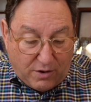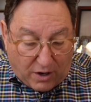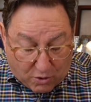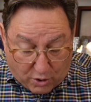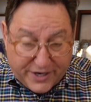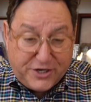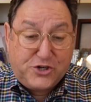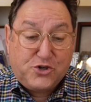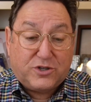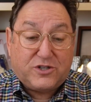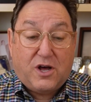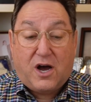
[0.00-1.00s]
according to
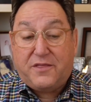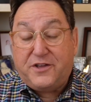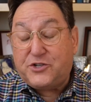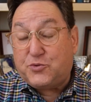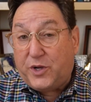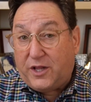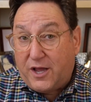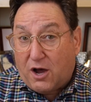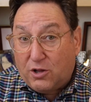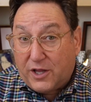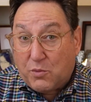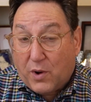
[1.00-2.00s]
Jewish law, there's really
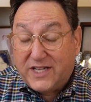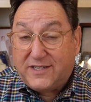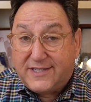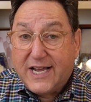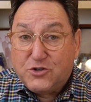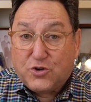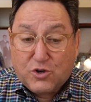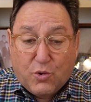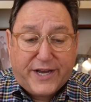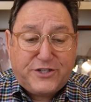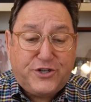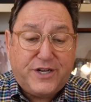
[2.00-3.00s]
only one central
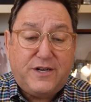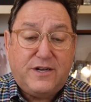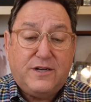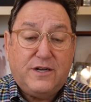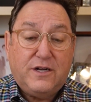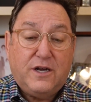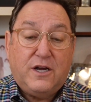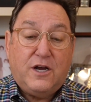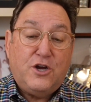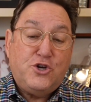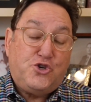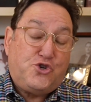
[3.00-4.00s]
question,
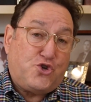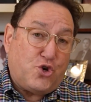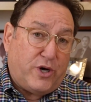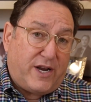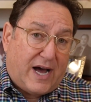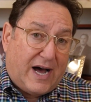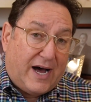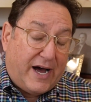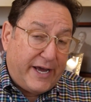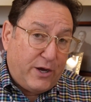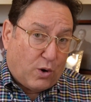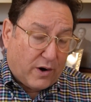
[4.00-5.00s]
should
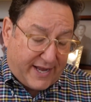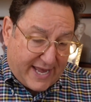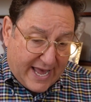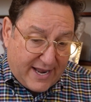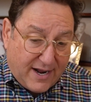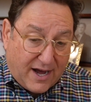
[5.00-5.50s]
I or can